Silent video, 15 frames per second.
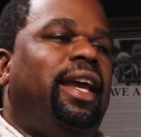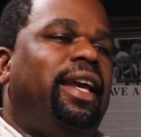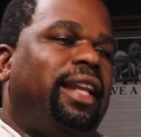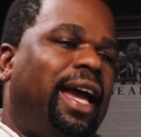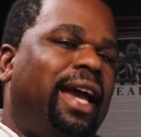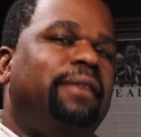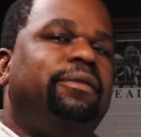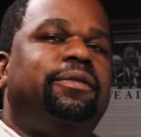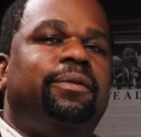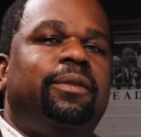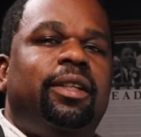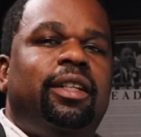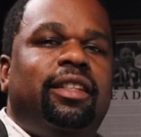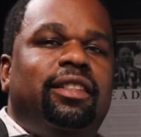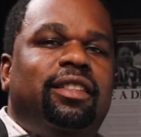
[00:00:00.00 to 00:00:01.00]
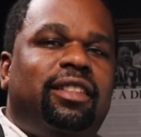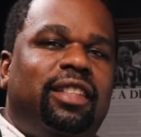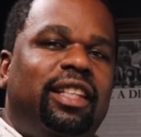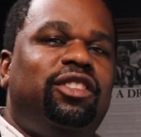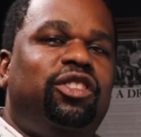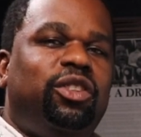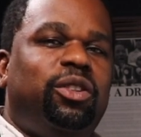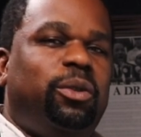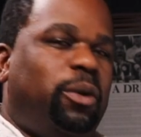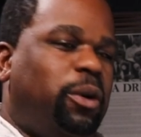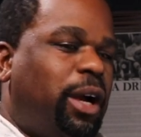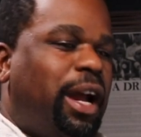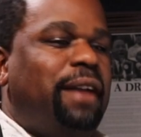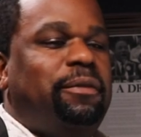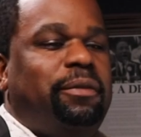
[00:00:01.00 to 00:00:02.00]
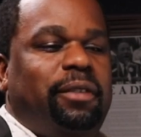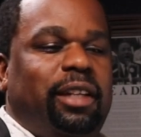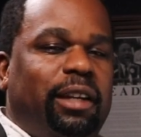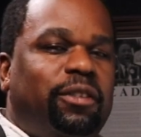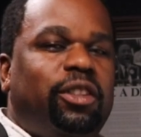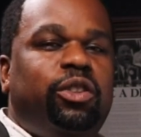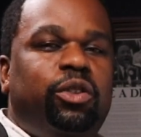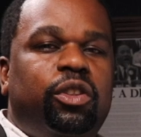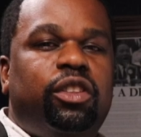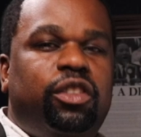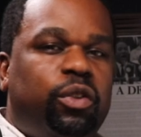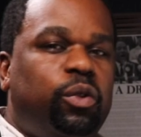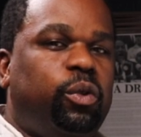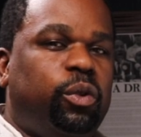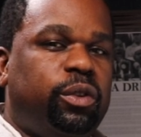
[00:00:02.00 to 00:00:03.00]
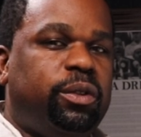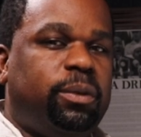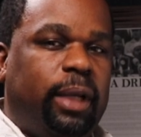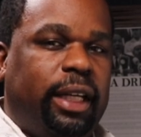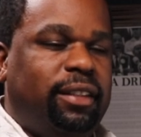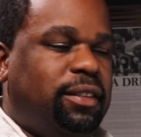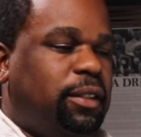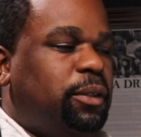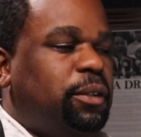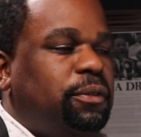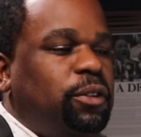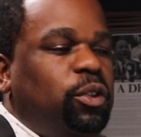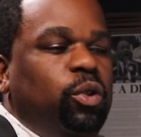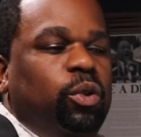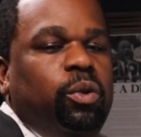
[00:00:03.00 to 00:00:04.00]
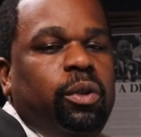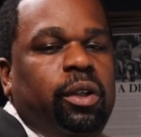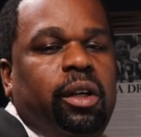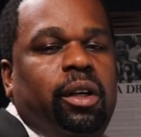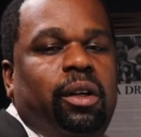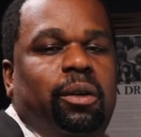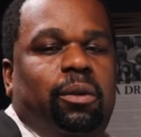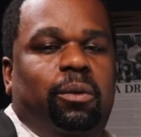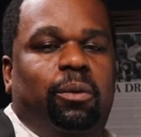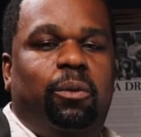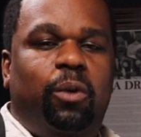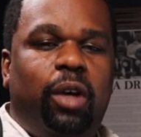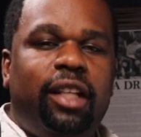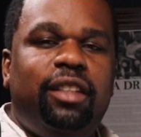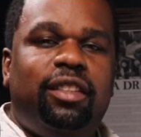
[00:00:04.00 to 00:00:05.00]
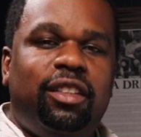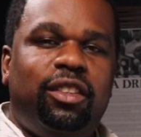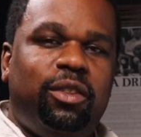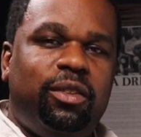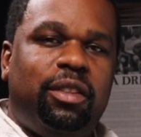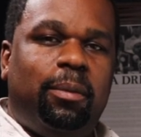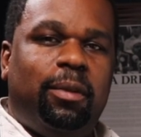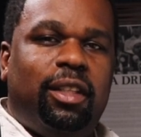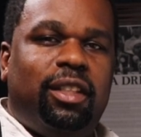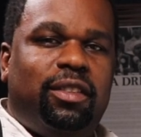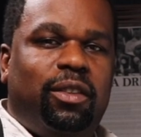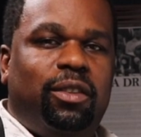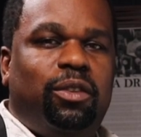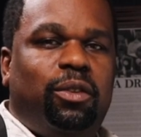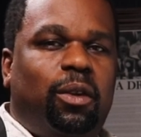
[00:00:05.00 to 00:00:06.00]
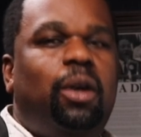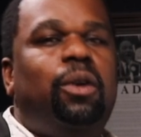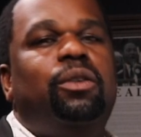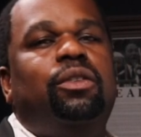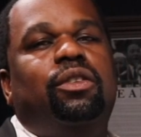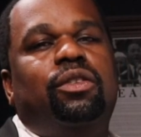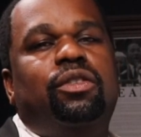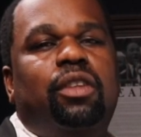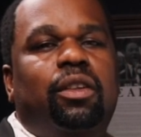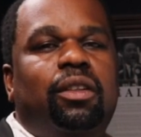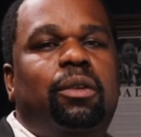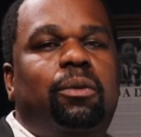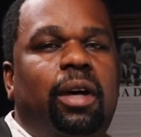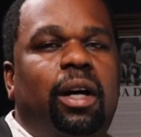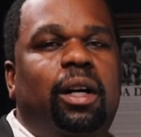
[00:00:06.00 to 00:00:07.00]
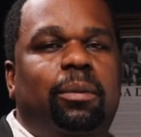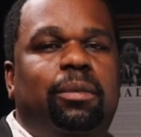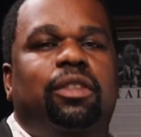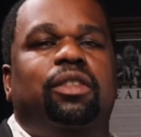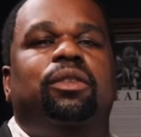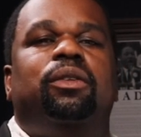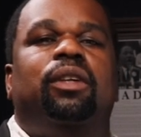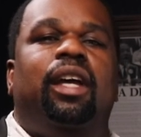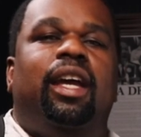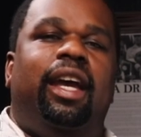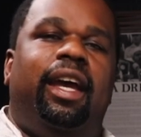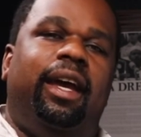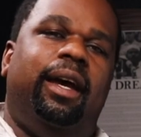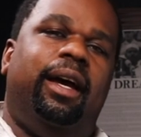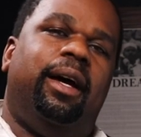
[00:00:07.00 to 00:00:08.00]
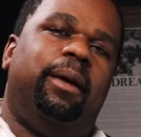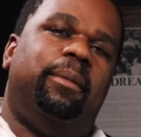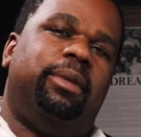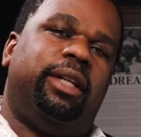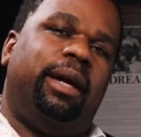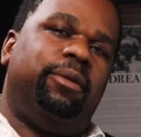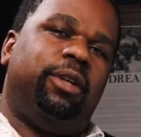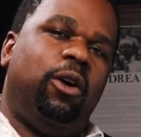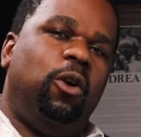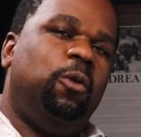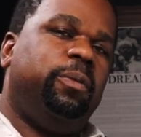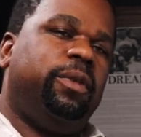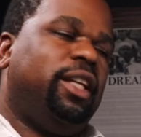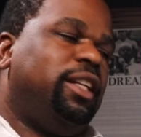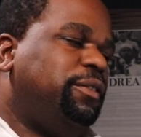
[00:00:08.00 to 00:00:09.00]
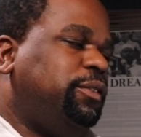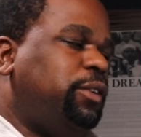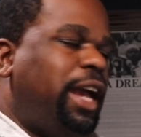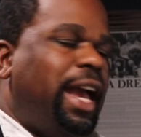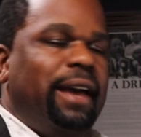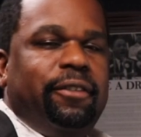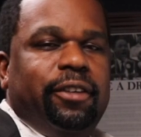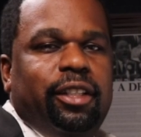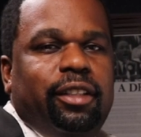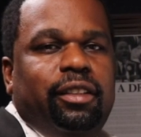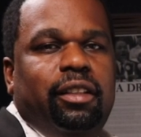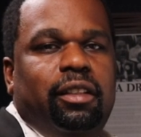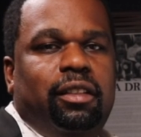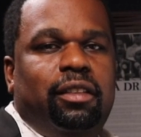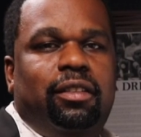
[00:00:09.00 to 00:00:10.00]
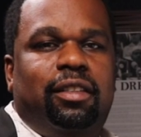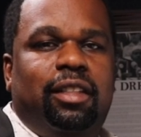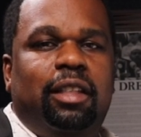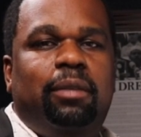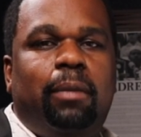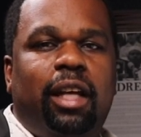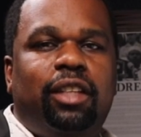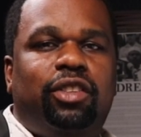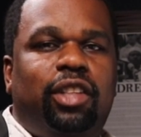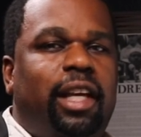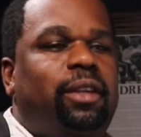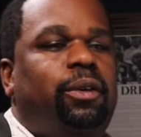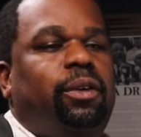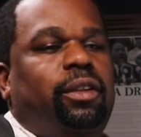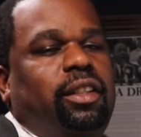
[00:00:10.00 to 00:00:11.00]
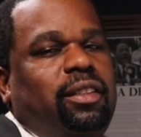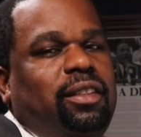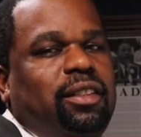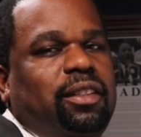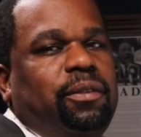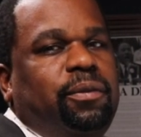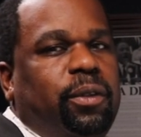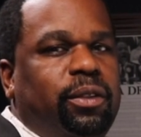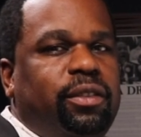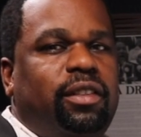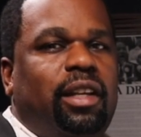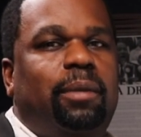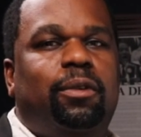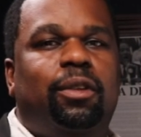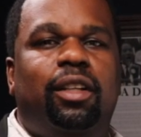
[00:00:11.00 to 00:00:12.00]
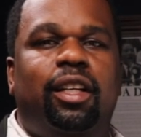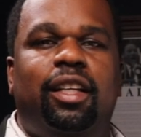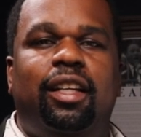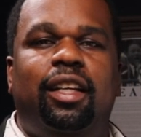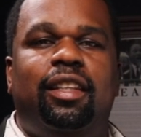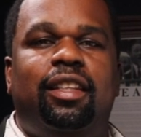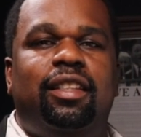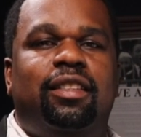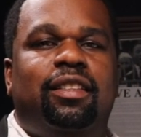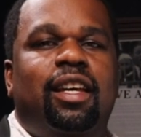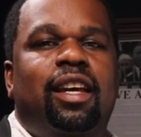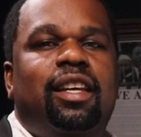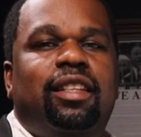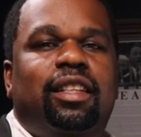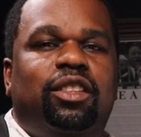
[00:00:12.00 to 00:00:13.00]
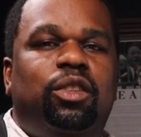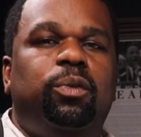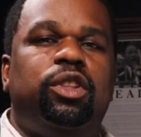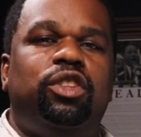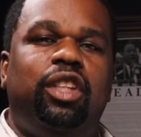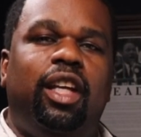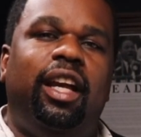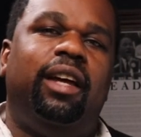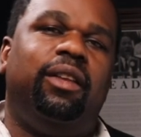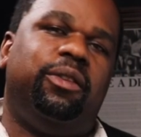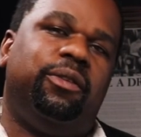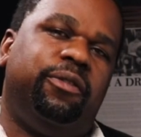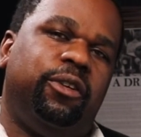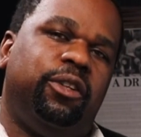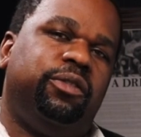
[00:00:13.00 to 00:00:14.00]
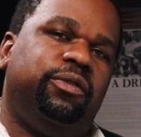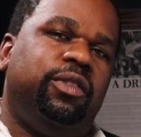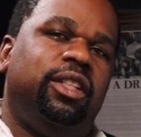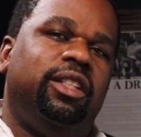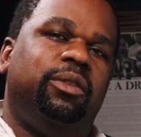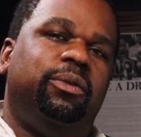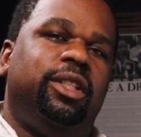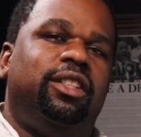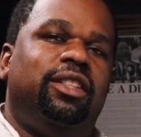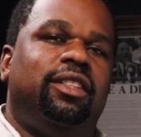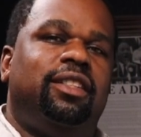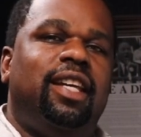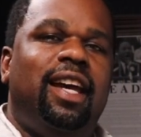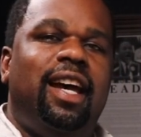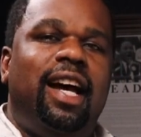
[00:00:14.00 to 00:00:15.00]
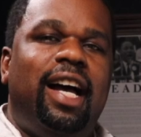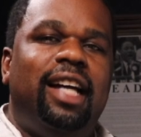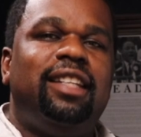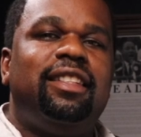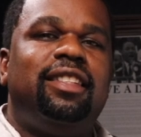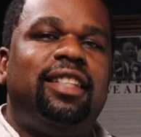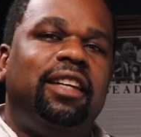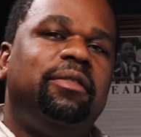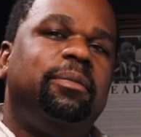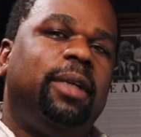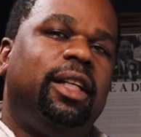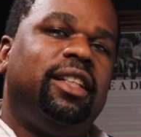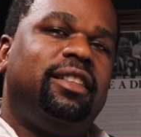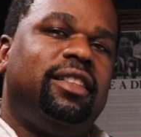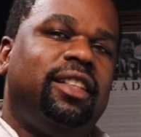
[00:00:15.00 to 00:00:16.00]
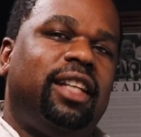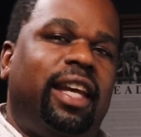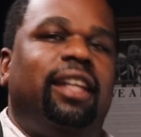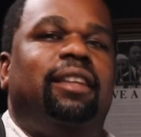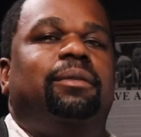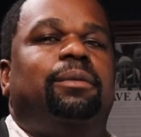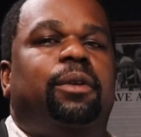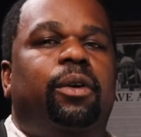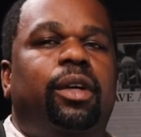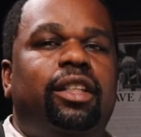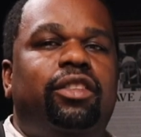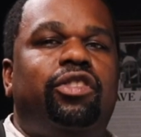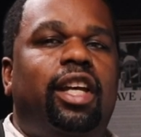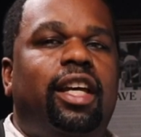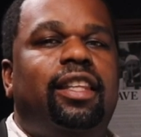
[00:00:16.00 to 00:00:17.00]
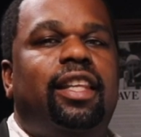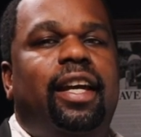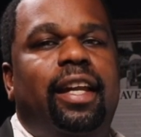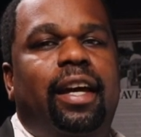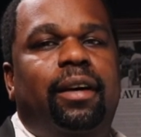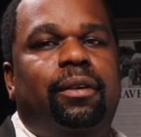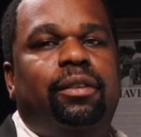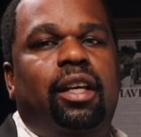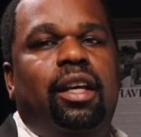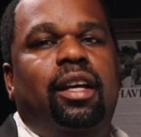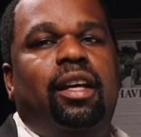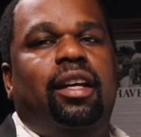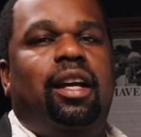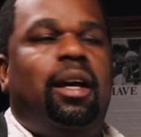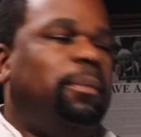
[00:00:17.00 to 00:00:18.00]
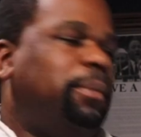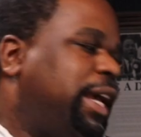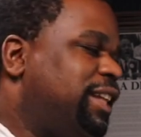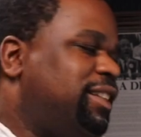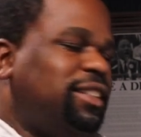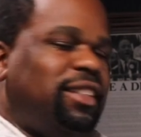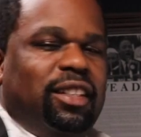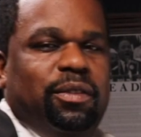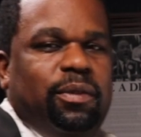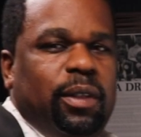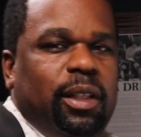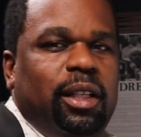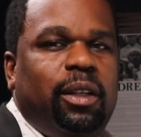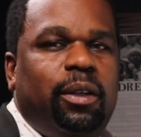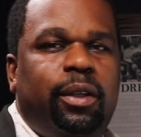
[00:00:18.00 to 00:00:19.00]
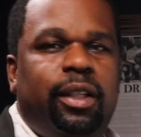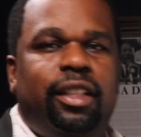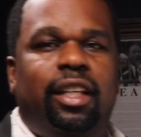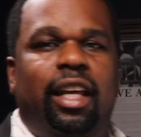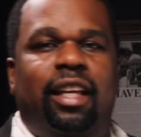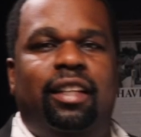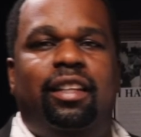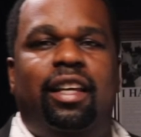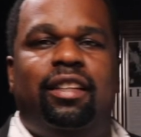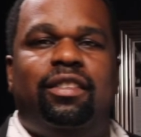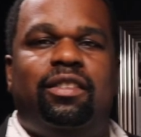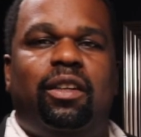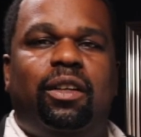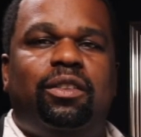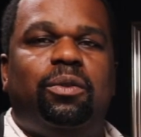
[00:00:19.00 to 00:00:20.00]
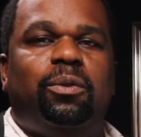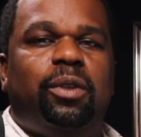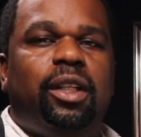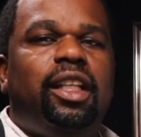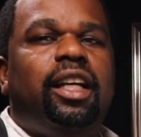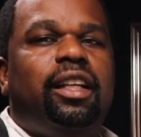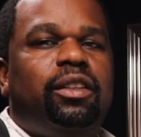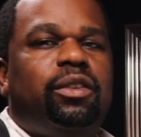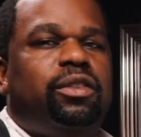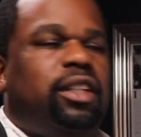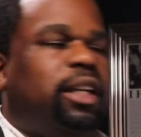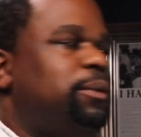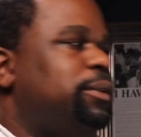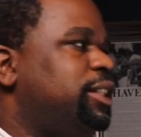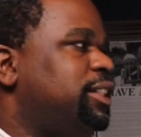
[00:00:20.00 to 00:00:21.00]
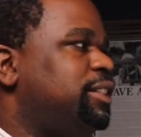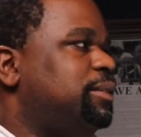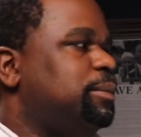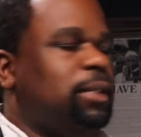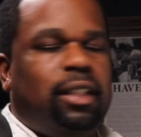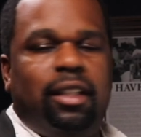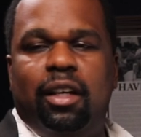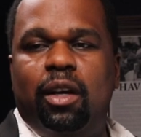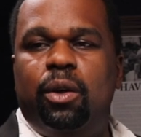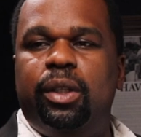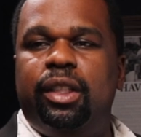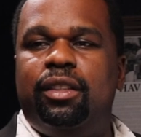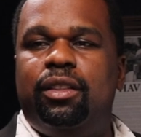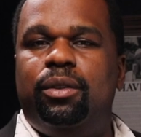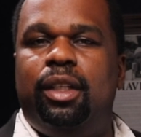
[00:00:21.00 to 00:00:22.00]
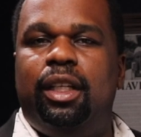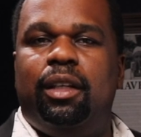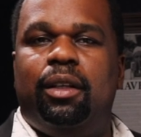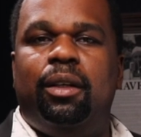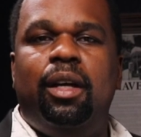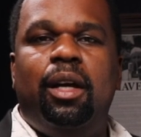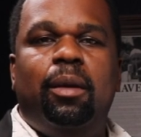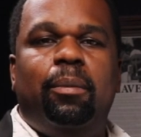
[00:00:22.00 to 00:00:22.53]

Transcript: And I've sent you, or I've given you the tools, right? So if you want to do some of this on your own, you're certainly welcome to, uh, but I would hope that if you haven't seen my channel, or this is the first time you're looking at this, that you would check out the first video, which is how to save money today. Go ahead and check that out. Come back to this video and, and, and start to really understand what it is I'm going to go into here.